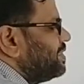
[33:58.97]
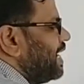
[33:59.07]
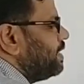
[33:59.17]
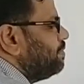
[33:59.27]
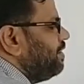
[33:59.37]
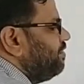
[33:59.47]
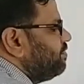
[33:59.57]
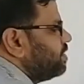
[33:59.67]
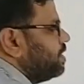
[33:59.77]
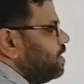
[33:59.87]
That
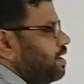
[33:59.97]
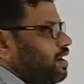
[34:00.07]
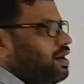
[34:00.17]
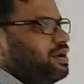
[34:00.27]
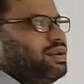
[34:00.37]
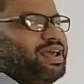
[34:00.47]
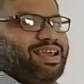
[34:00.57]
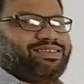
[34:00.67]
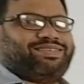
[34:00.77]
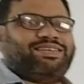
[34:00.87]
means a little
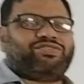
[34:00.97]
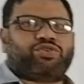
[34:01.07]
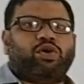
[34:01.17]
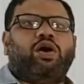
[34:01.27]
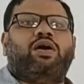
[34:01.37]
excess